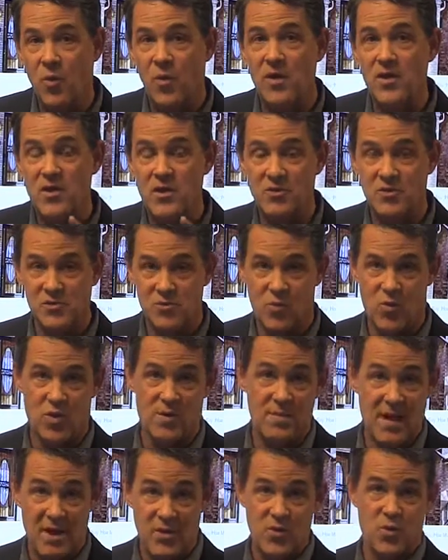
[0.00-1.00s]
one knows more
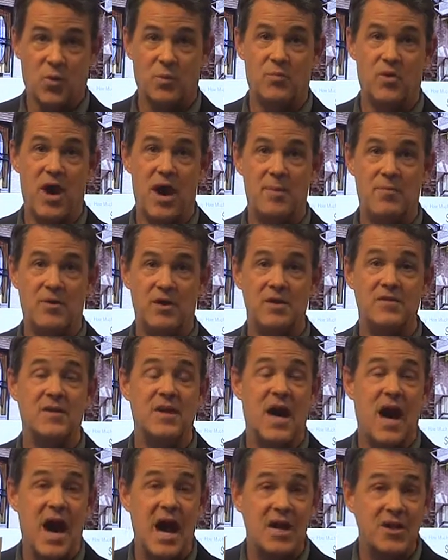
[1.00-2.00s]
about your property
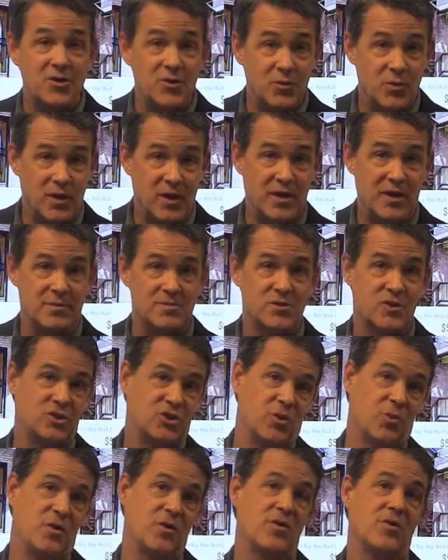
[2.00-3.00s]
than I do when it comes to
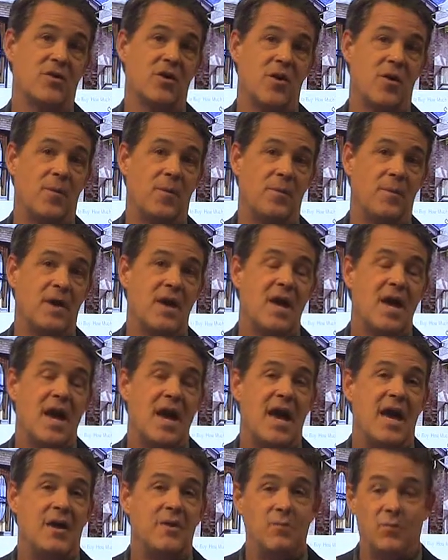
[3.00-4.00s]
showing your home.
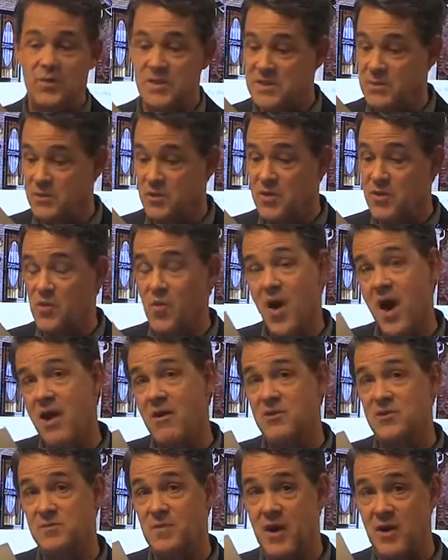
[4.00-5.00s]
And when someone
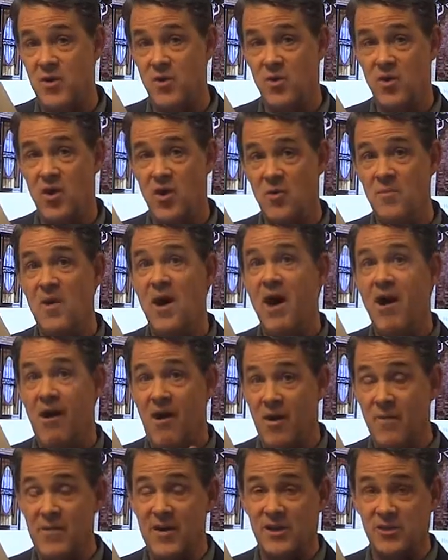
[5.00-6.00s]
inquires about your home,
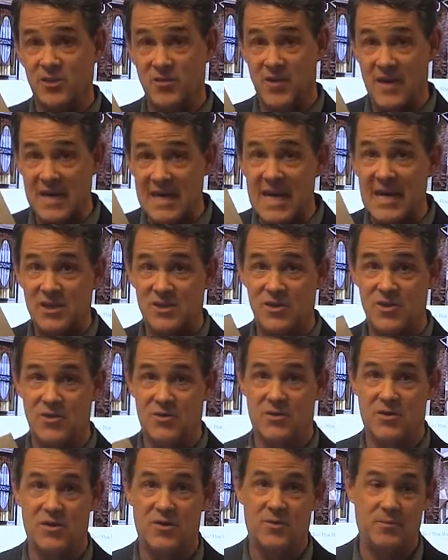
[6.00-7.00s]
I'll make sure they get to
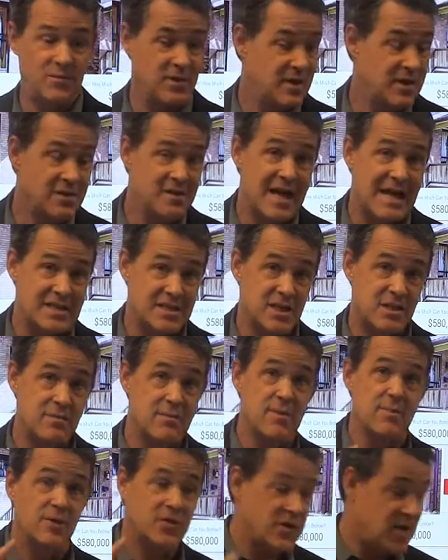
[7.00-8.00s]
your home. That's a
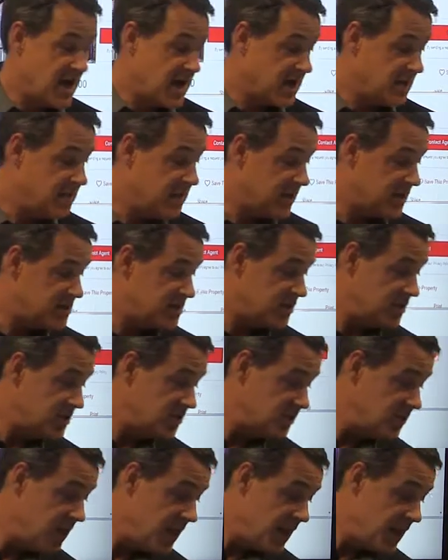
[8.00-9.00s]
commitment that I can make to
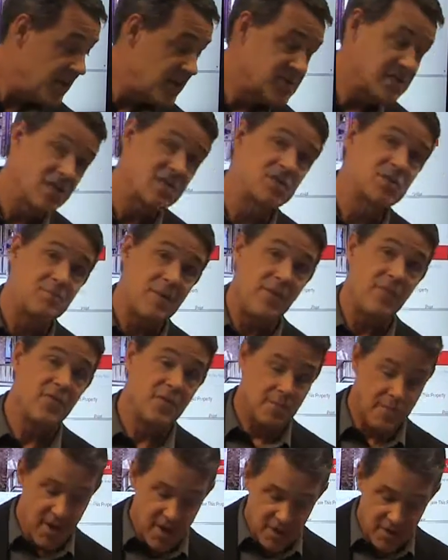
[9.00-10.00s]
you, because I spend the
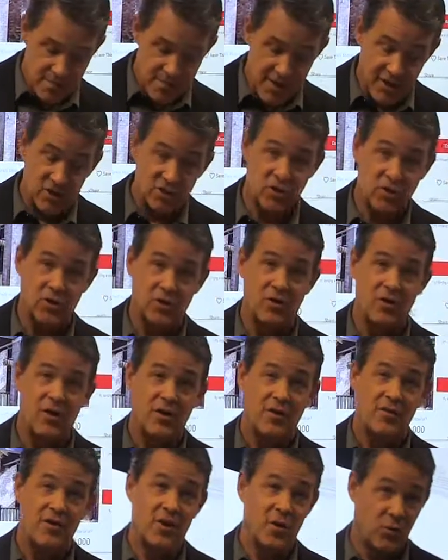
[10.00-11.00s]
money to make sure
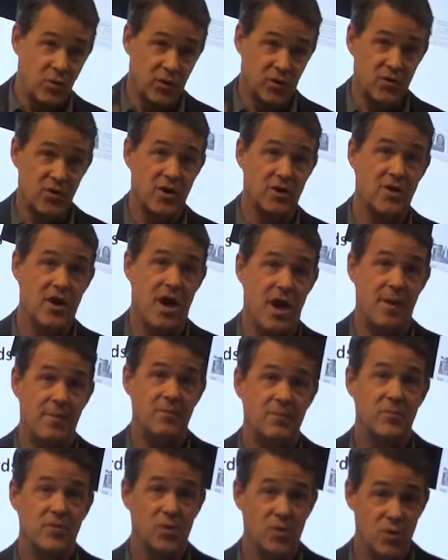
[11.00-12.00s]
that in
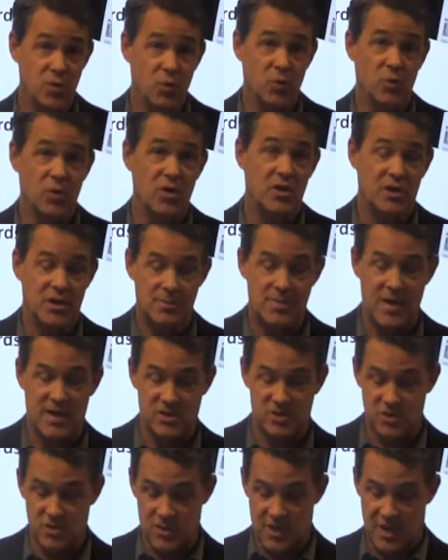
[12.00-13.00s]
Realtor.com, you look the
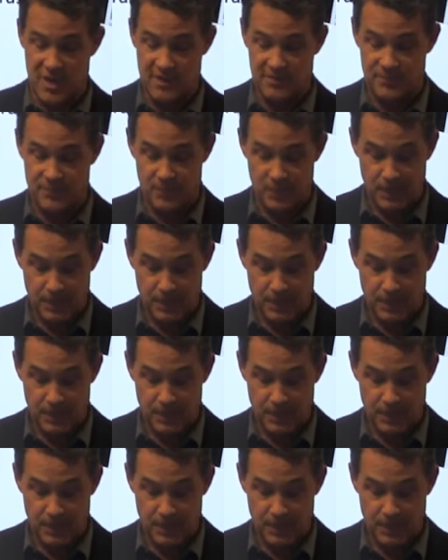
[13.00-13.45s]
best you can.